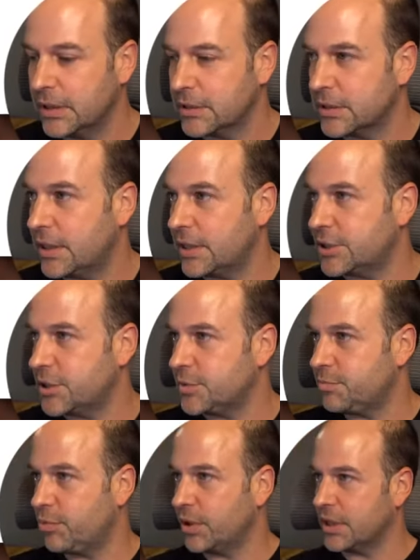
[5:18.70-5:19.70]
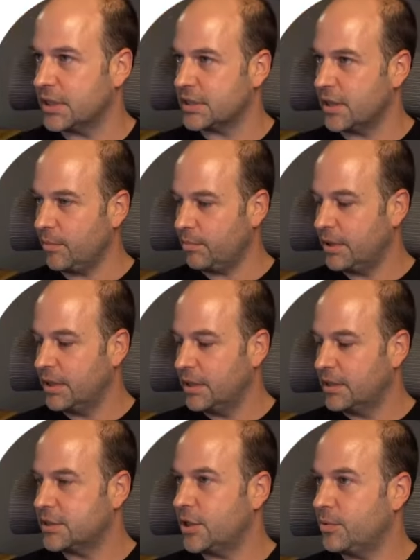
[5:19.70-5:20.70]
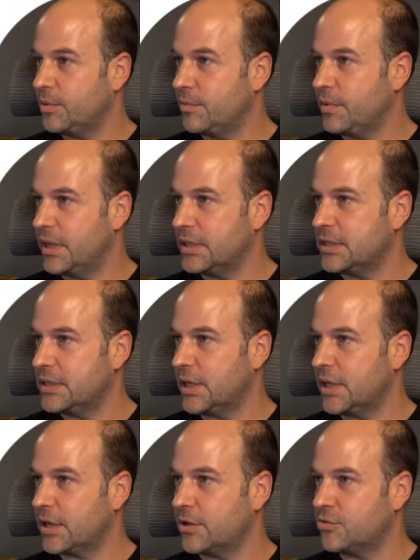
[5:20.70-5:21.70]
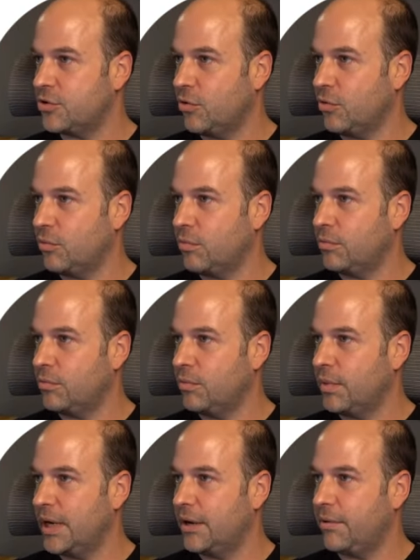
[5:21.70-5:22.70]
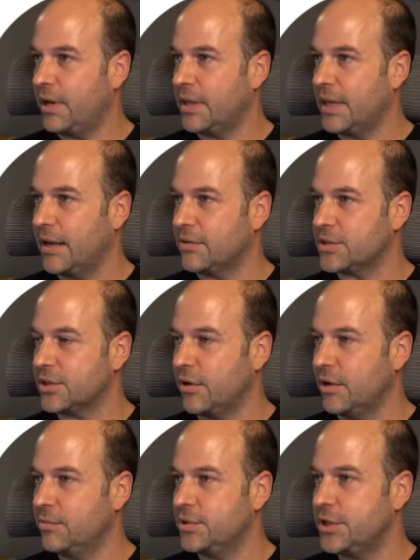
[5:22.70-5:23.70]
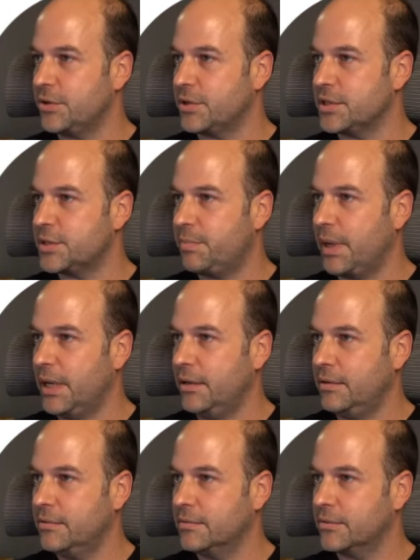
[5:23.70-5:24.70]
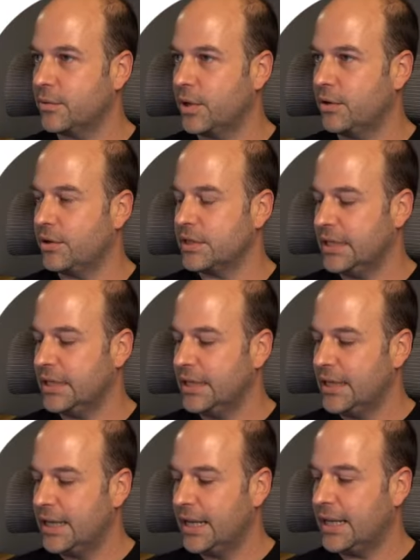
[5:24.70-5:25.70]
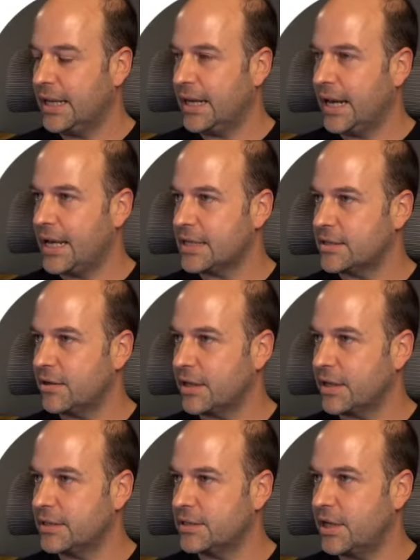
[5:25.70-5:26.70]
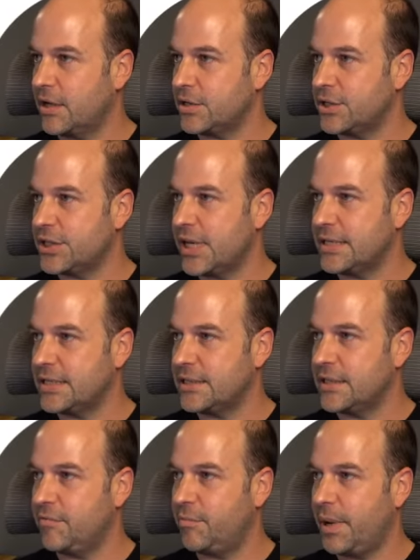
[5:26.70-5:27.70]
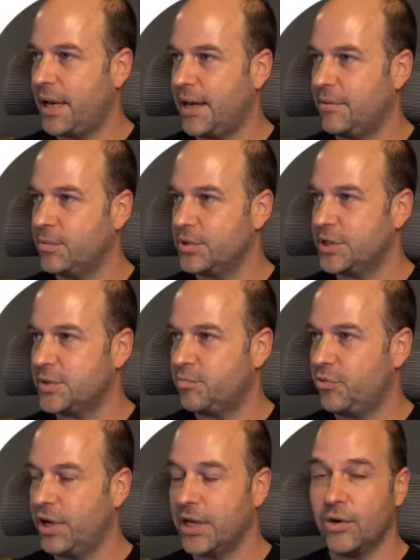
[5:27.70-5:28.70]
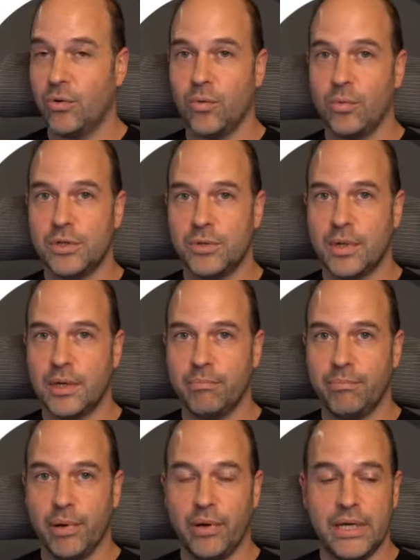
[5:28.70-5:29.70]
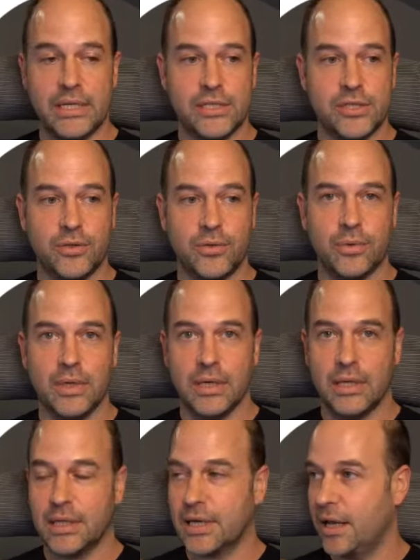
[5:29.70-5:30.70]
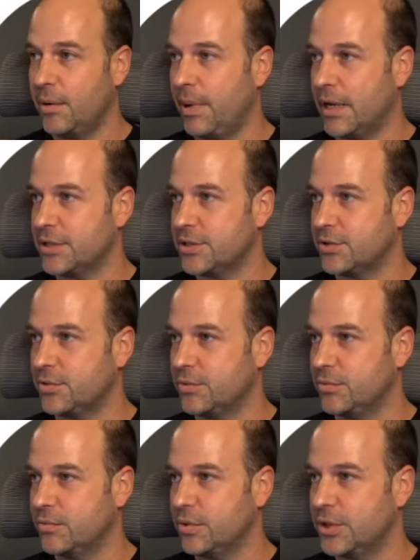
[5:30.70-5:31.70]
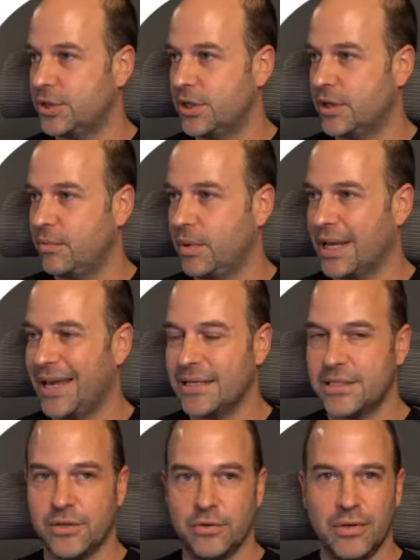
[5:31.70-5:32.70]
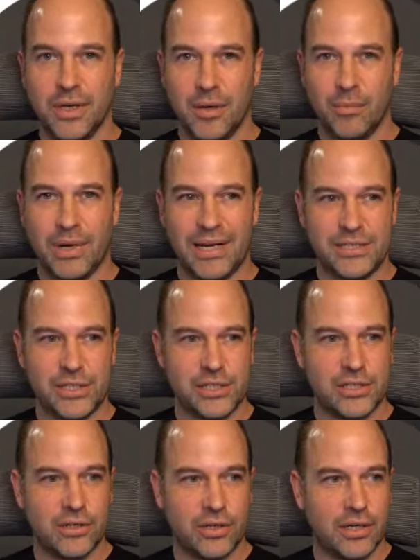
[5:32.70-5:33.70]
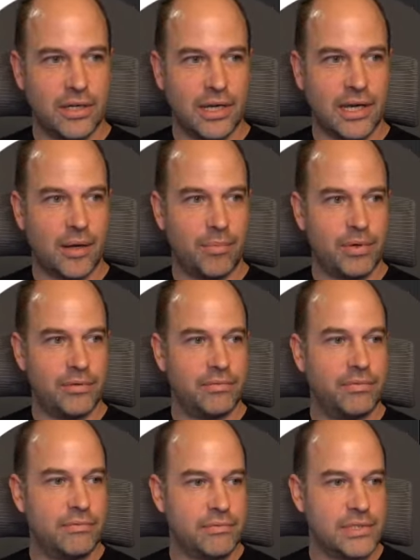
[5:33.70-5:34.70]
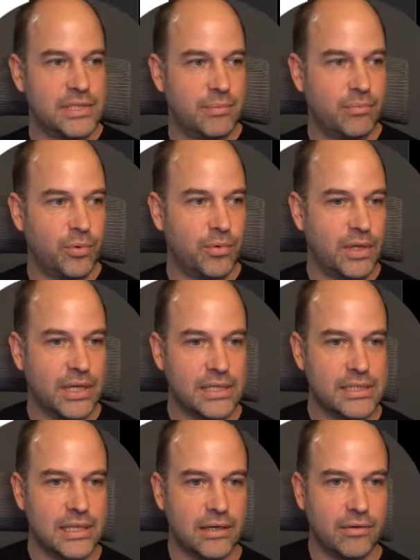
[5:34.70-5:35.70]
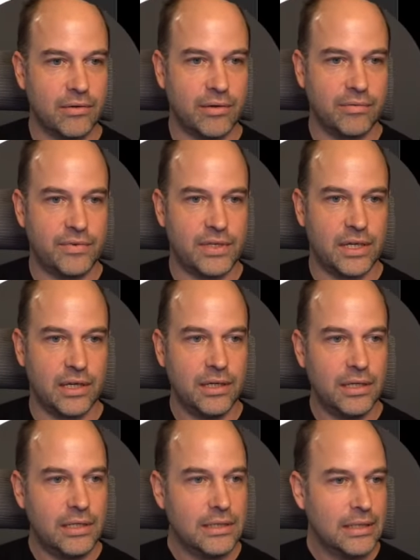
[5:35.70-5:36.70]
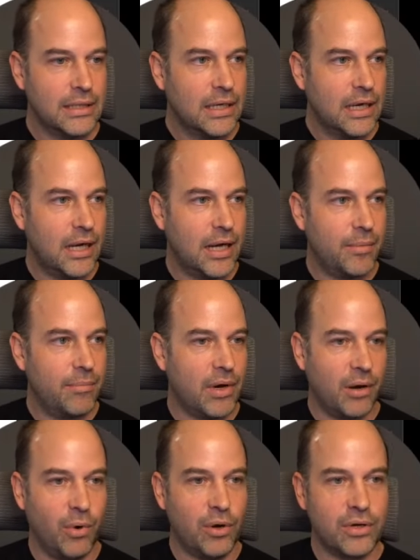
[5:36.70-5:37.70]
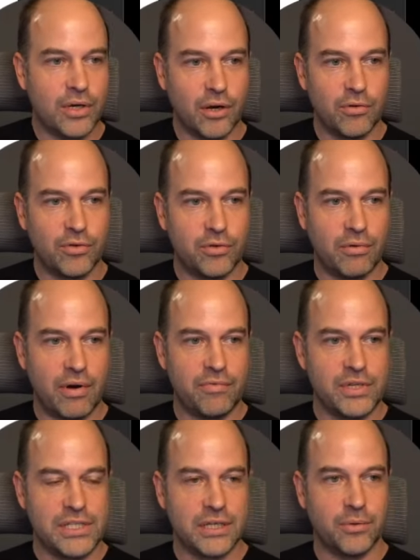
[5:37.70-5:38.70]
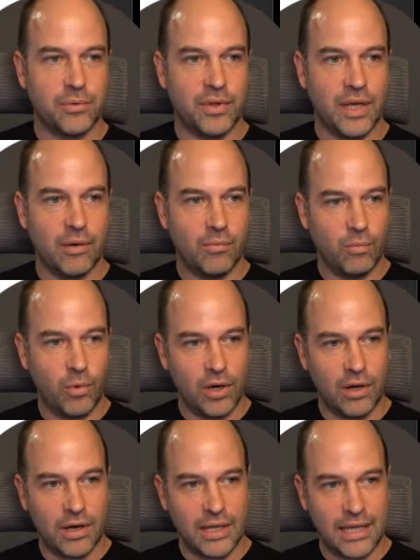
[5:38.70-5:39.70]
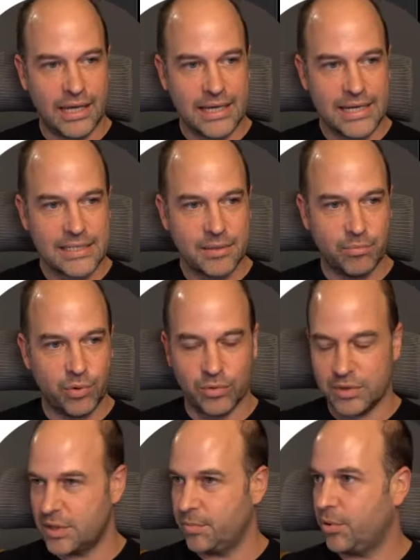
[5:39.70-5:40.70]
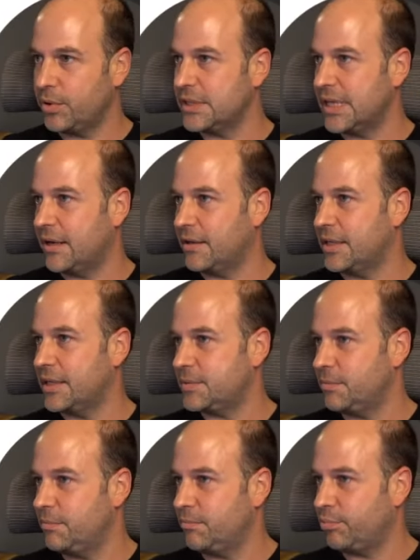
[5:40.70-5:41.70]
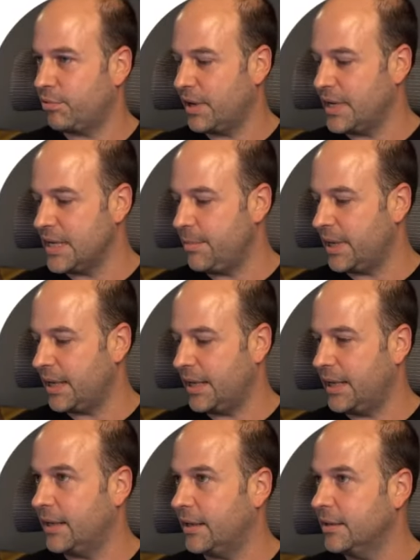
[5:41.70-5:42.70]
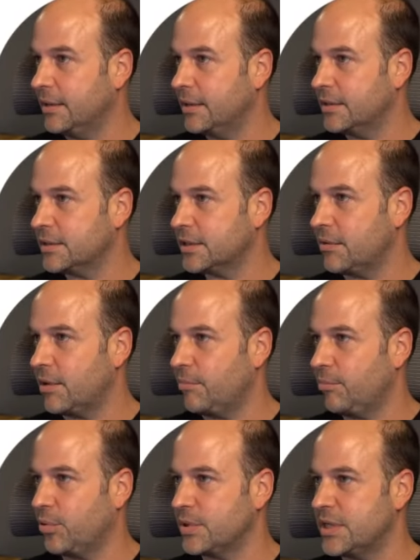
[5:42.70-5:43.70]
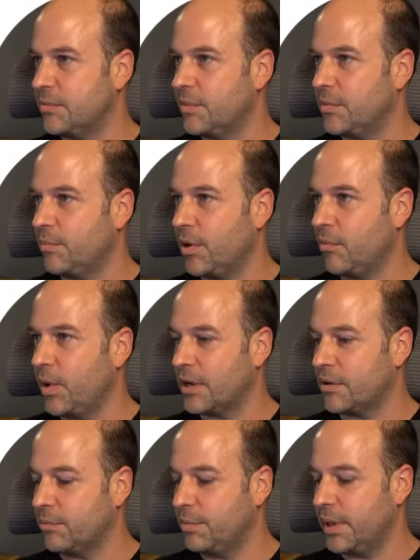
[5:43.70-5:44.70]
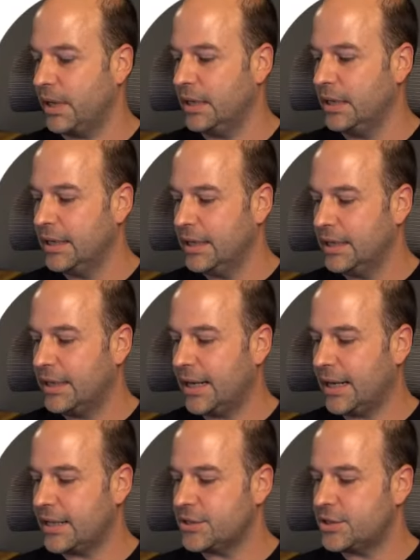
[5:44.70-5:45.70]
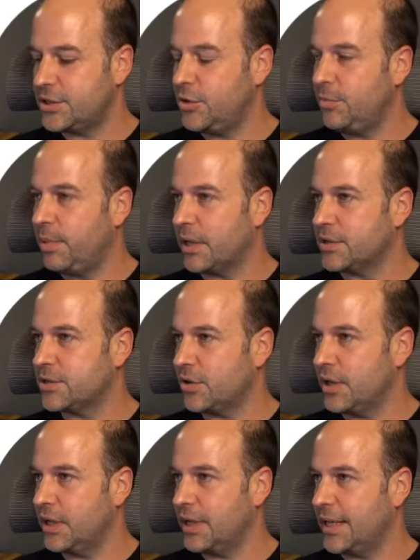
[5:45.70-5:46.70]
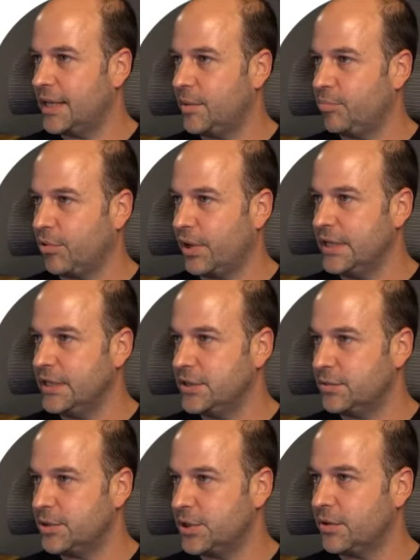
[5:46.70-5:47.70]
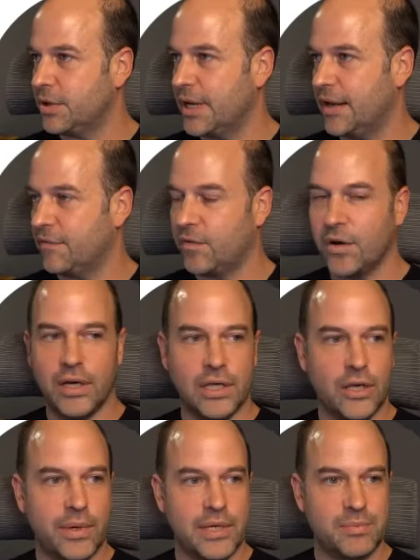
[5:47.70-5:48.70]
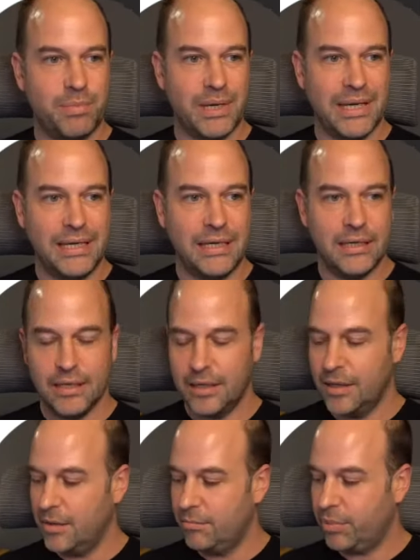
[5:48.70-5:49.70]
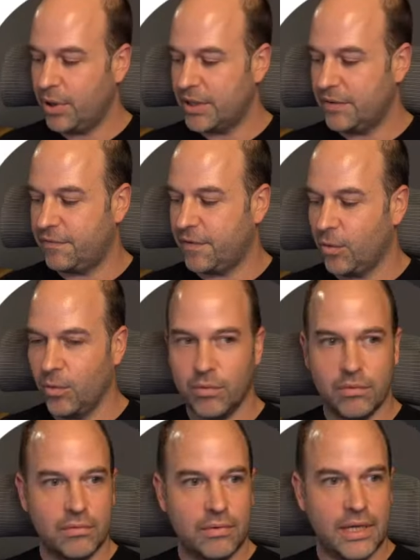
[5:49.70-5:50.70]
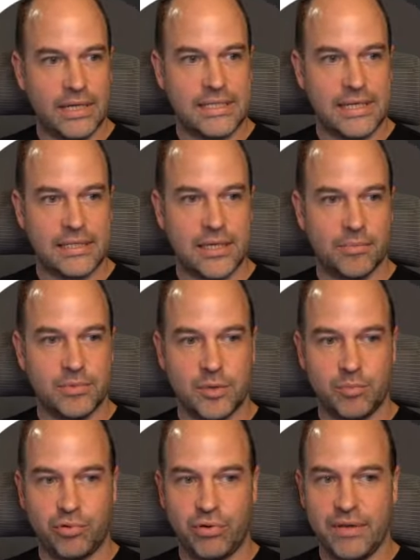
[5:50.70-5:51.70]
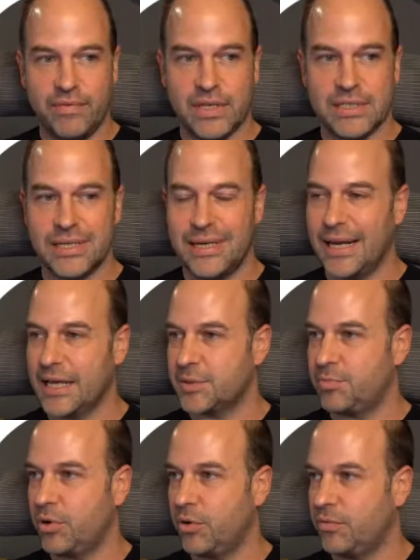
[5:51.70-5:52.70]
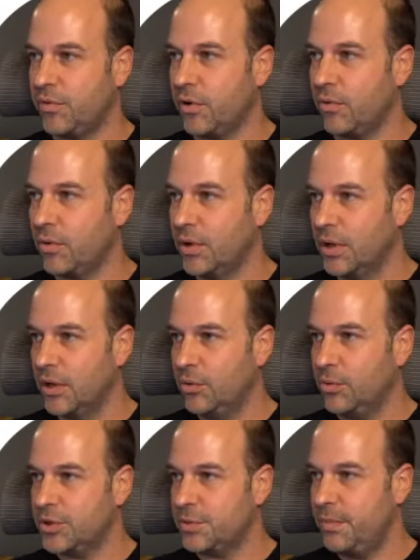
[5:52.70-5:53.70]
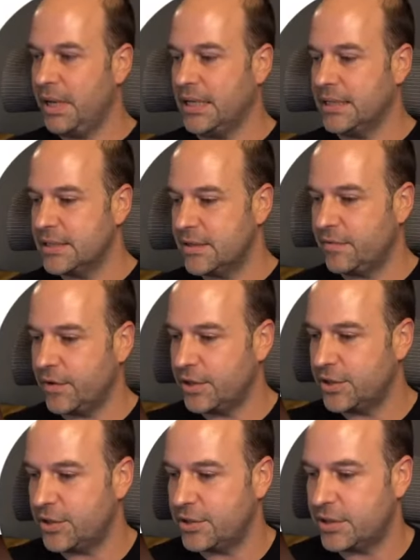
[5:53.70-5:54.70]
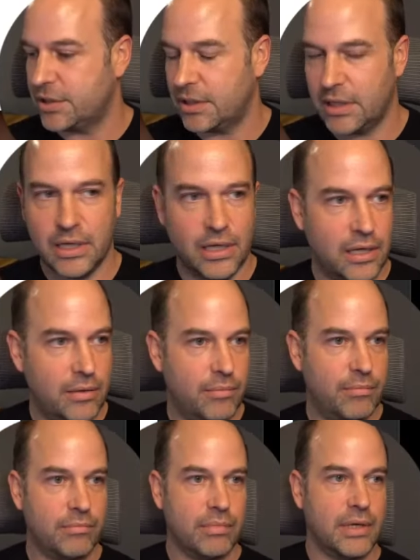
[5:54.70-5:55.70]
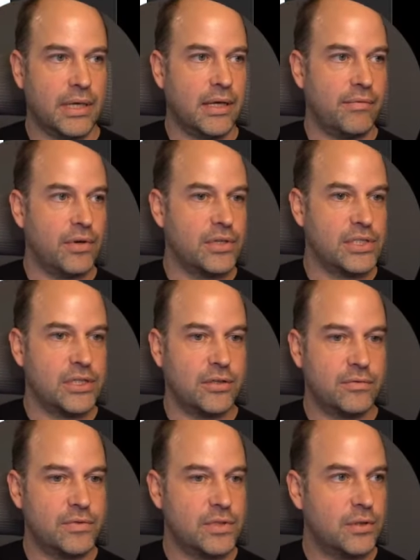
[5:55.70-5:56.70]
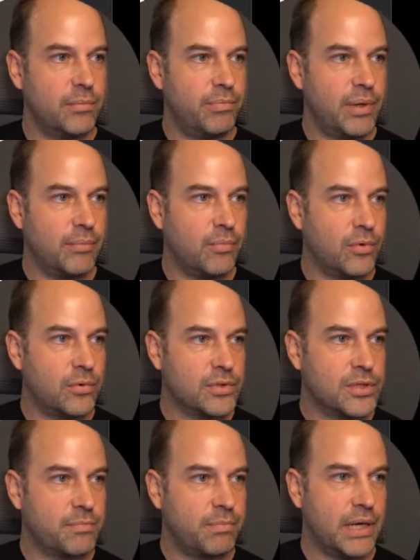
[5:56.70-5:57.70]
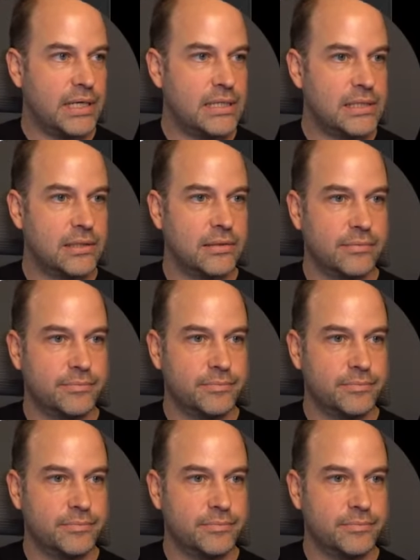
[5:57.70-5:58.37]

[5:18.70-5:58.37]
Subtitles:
So let's just bring this up. So it's a control wheel around the outside, which you can spin quite nicely. And then it has like a touch sensitive pad, which is pretty cool, which we can bind to the color balance tool, which we'll get to. But let's just look at a couple of simple things that I've done. I won't go through every single thing. What I think is important to point out, this brainy bit here, so that I'm pointing with my Wacom pen, that has 2 buttons on it and the brains, which you connect via USB. By default, they're set up to previous and next profile, which means if I just give ourselves a bit more space,